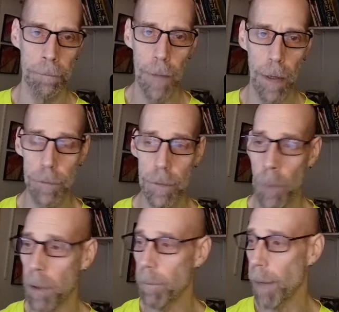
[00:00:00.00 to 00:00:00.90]
I've
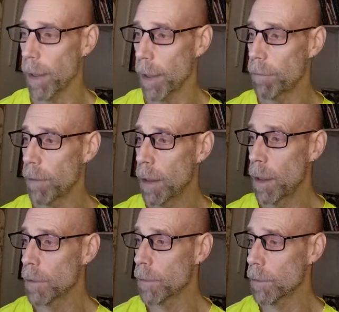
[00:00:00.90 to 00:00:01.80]
devoted my life
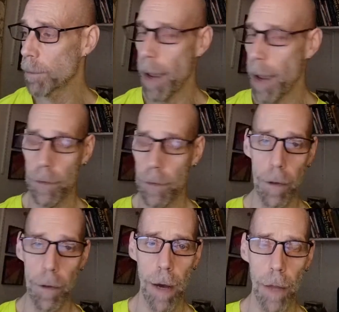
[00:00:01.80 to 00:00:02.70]
since the passing of my
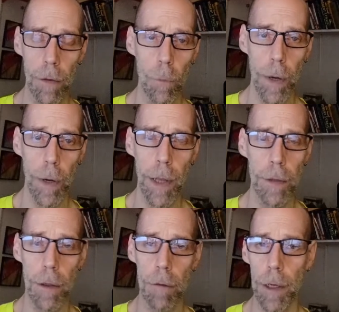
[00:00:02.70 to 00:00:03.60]
father, when I had the
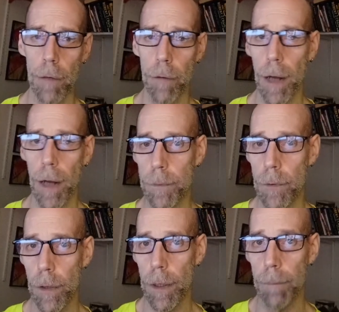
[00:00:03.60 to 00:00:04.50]
great
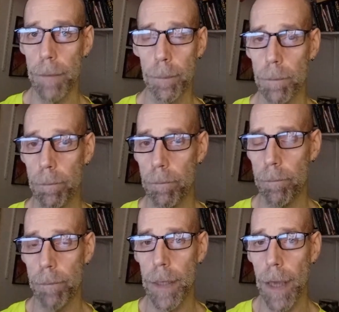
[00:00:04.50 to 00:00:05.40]
opportunity to
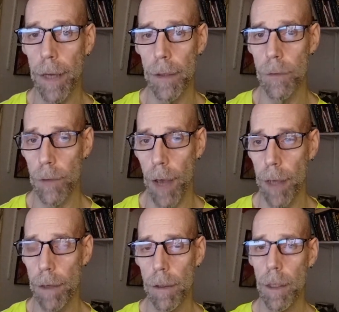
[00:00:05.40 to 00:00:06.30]
be at his side,
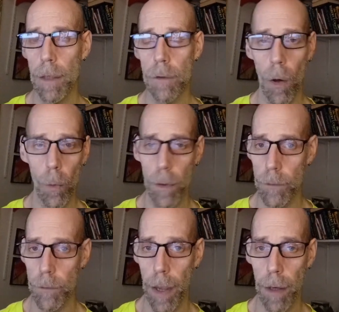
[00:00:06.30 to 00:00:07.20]
to hold his
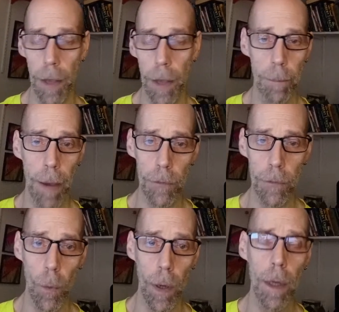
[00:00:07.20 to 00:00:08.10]
hand as he passed
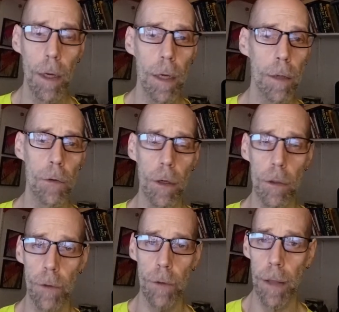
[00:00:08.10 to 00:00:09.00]
away, took his
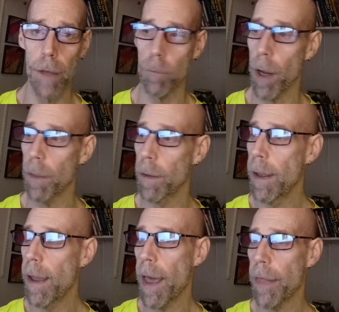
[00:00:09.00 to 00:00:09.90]
very last breath,
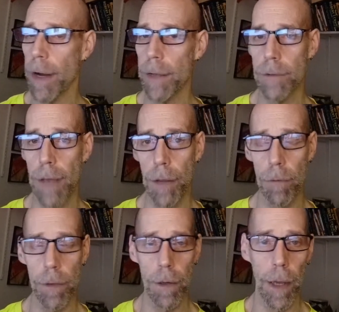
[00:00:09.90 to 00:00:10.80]
and then I sat through
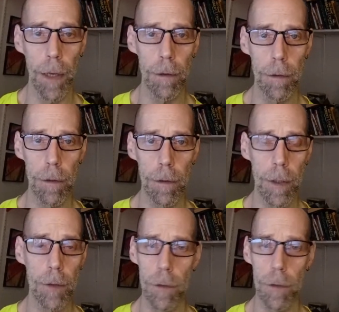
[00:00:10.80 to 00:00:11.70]
the night,
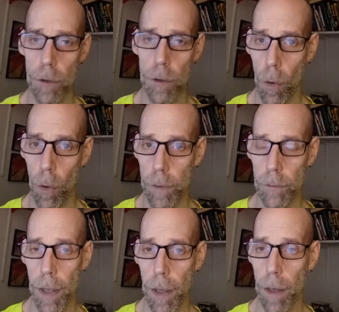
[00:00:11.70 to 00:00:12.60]
continuing to hold his
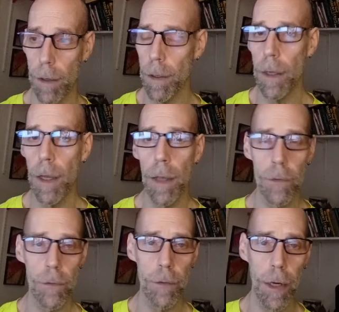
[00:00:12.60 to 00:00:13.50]
hand,
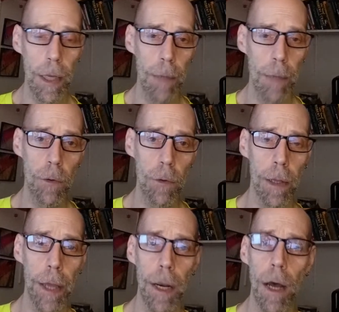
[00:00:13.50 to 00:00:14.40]
sending him to the
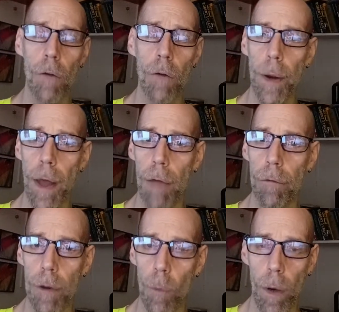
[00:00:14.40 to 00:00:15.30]
light of whatever
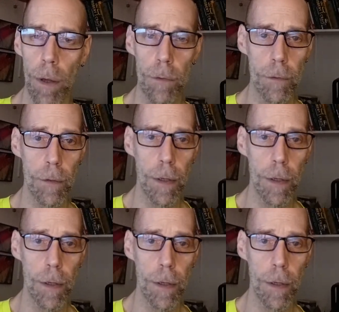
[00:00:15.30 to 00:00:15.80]
it was